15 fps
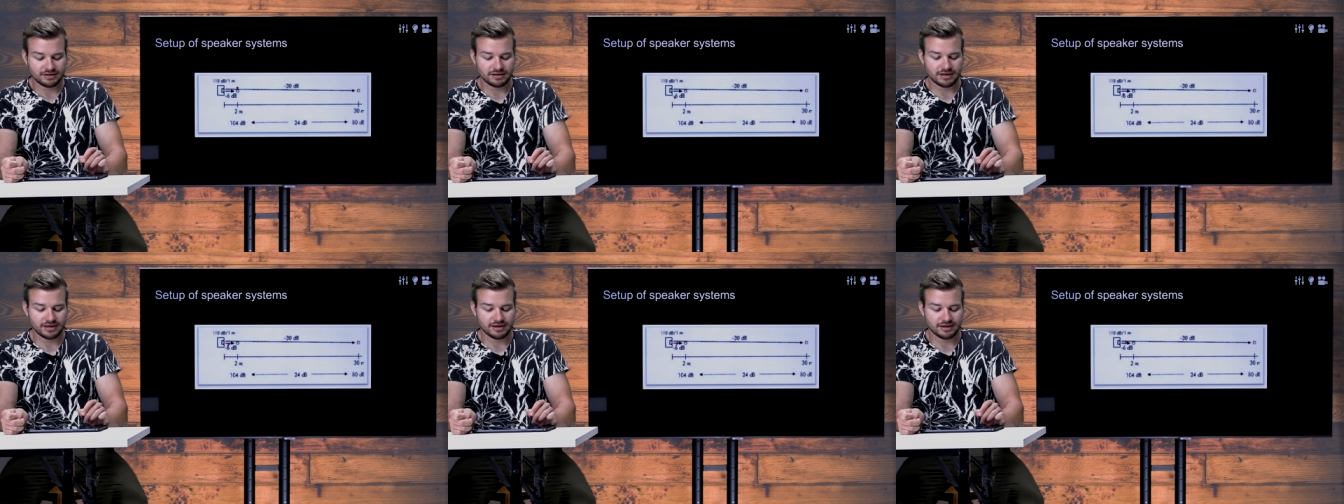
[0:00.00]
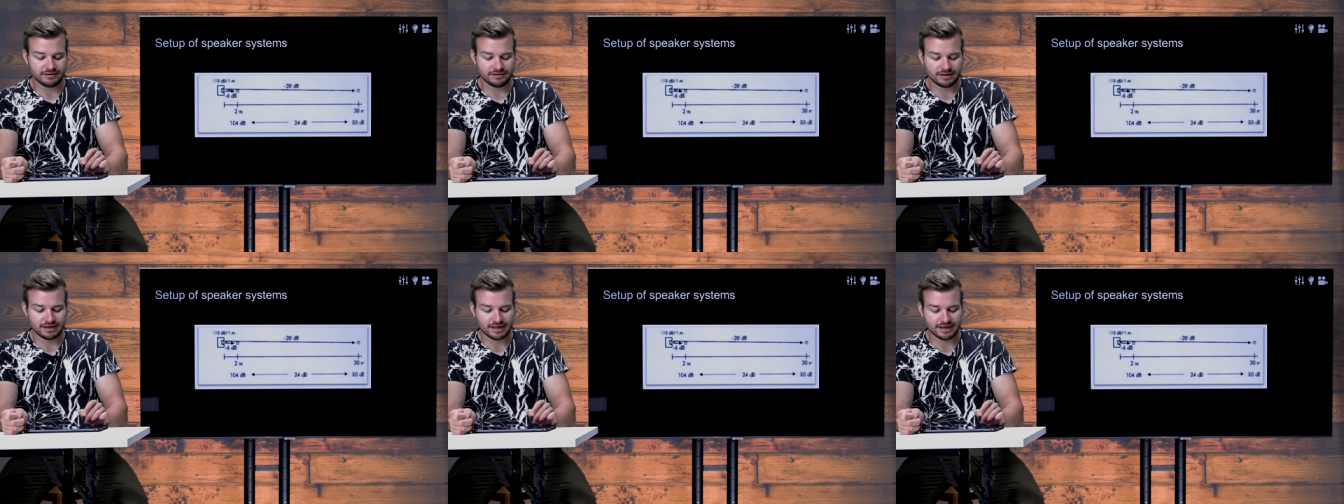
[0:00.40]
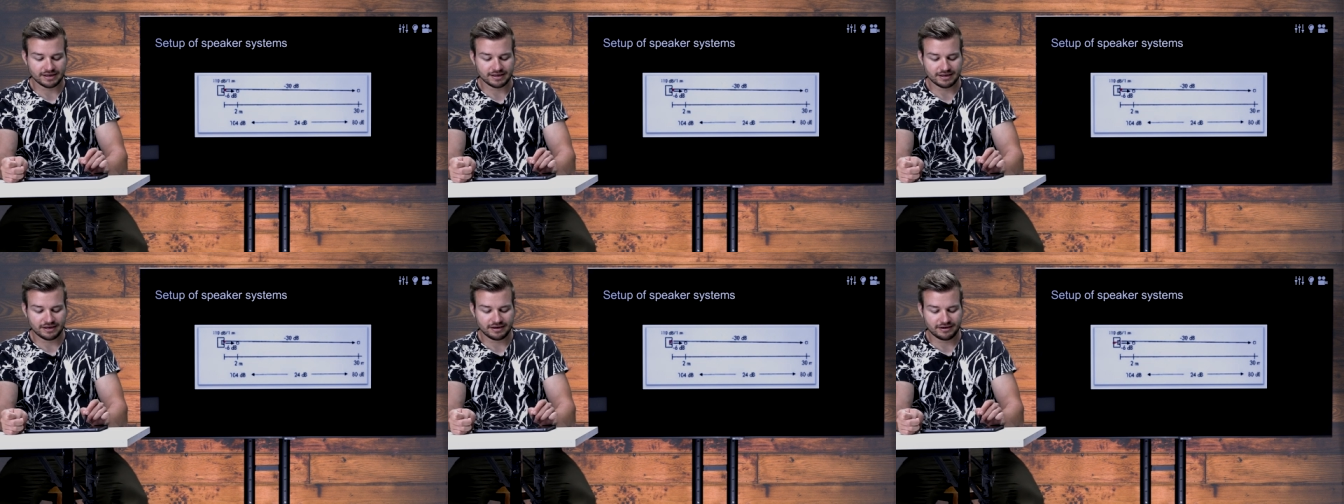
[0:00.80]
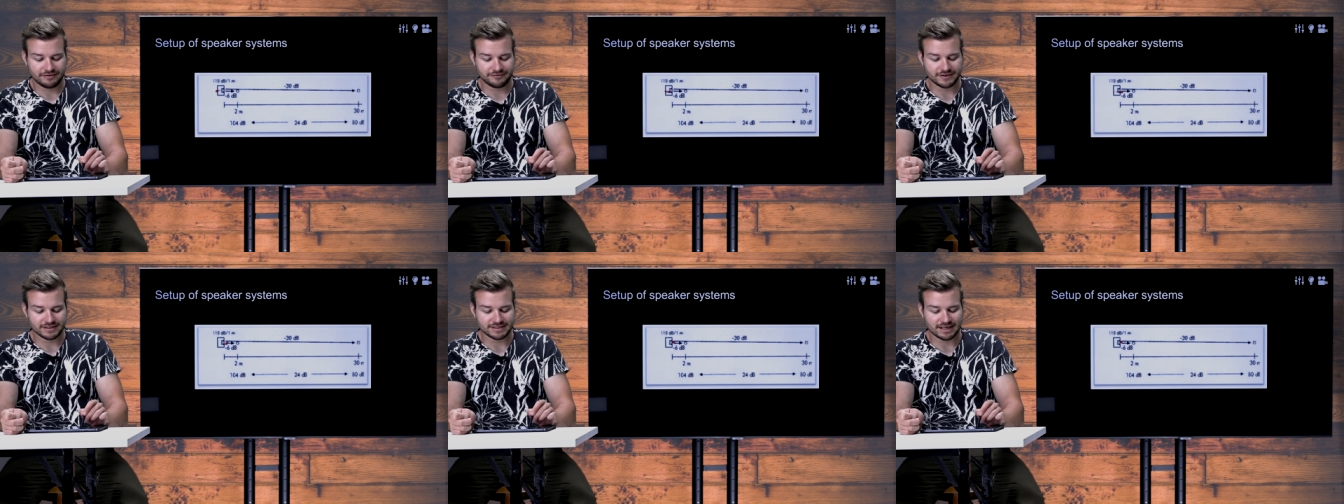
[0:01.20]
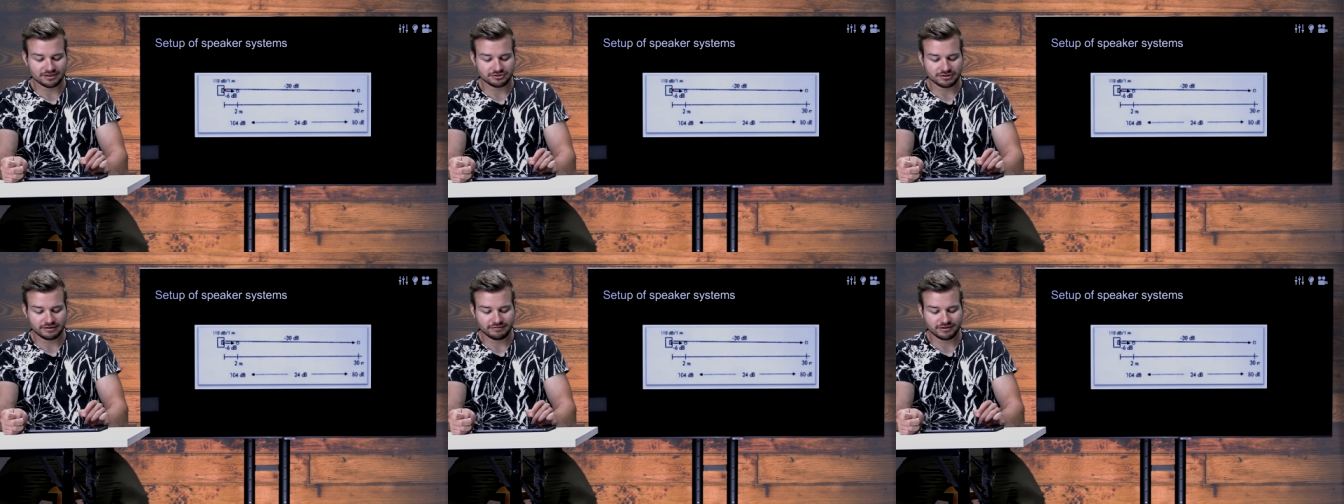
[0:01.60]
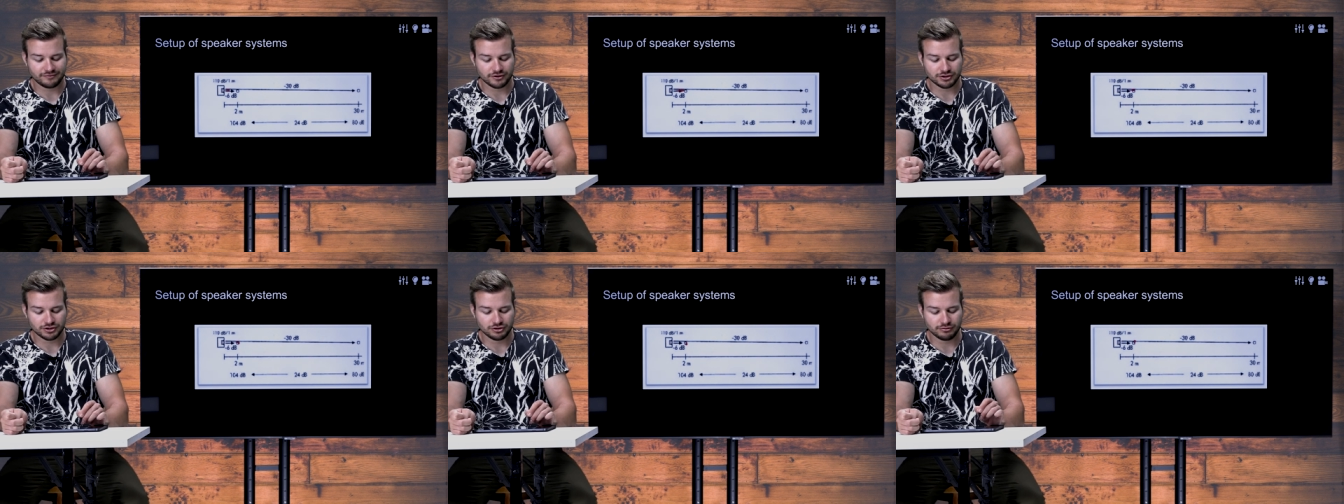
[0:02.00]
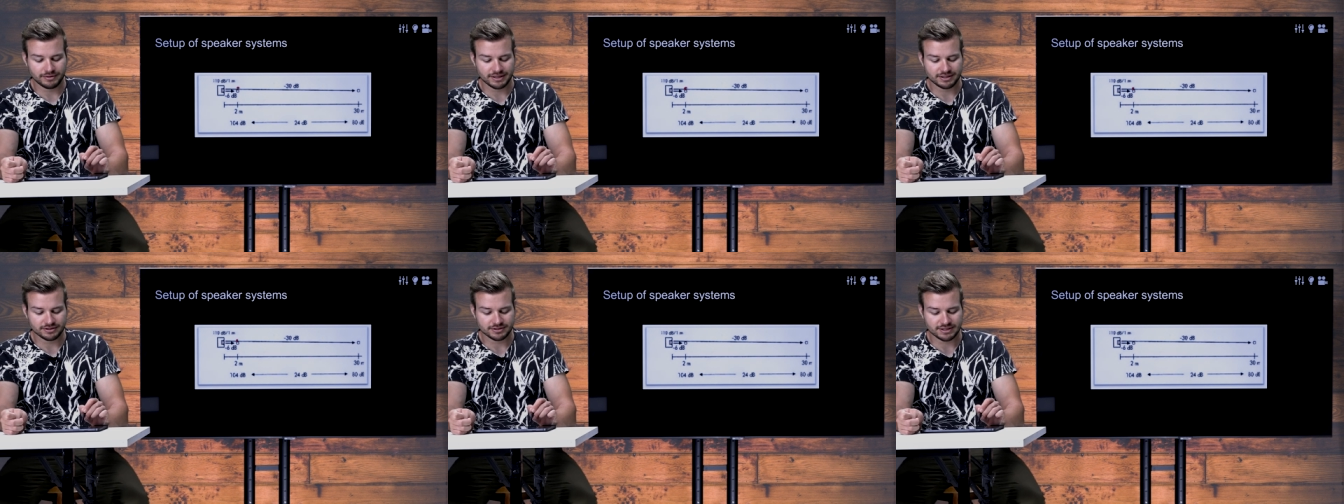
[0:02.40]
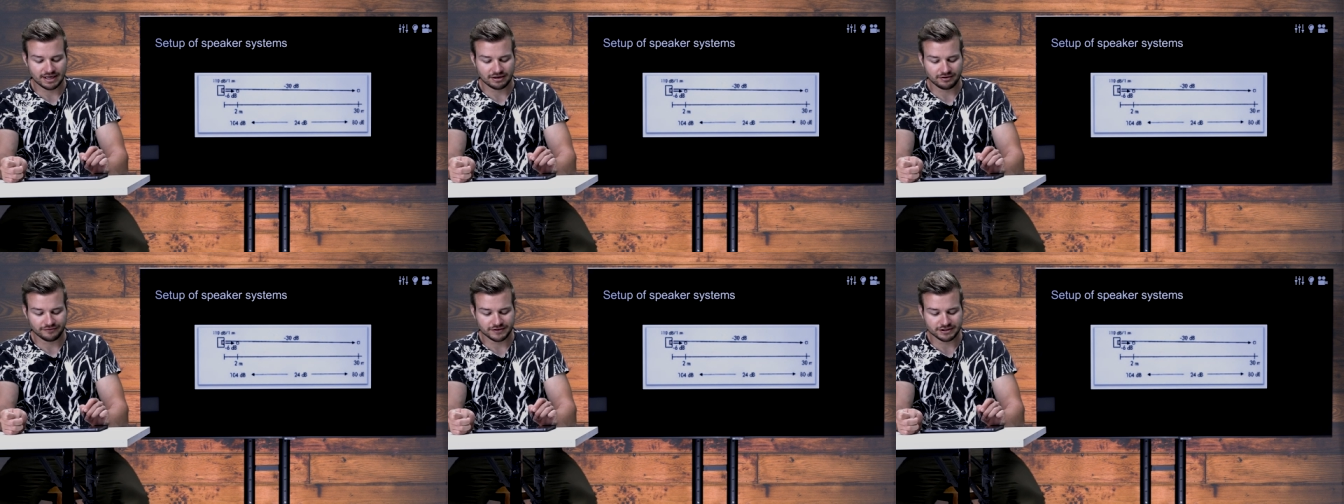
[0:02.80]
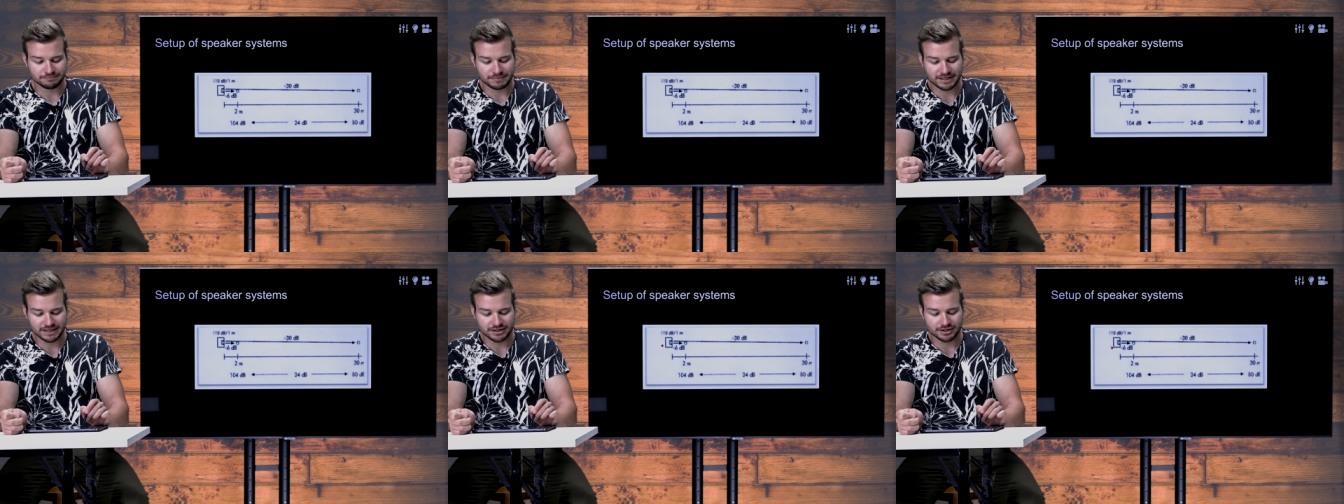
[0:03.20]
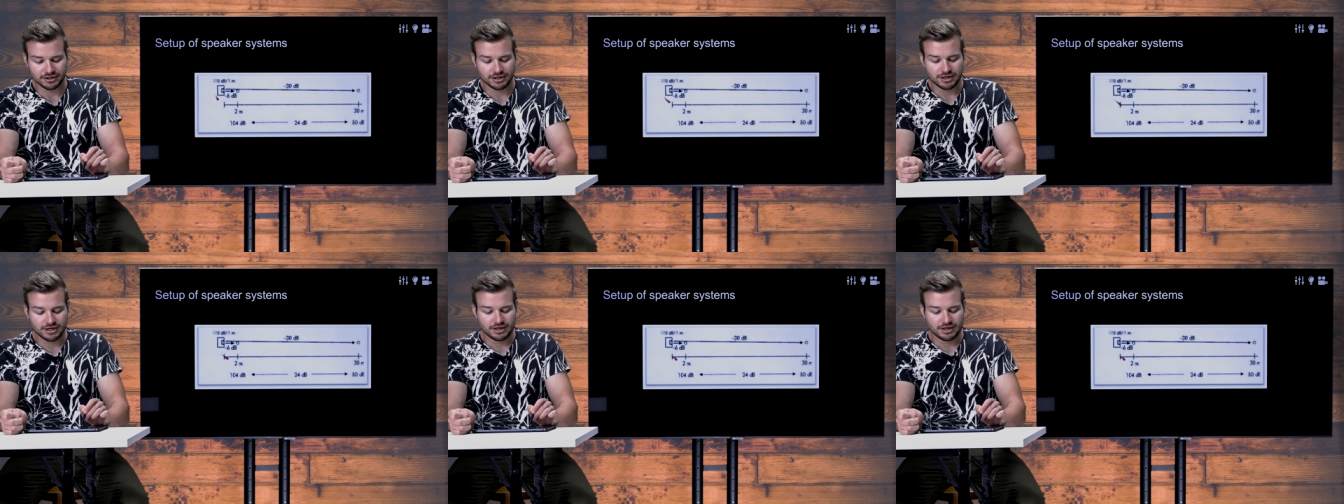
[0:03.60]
uh, like uh, if the sound traveled for two meters out of the speaker,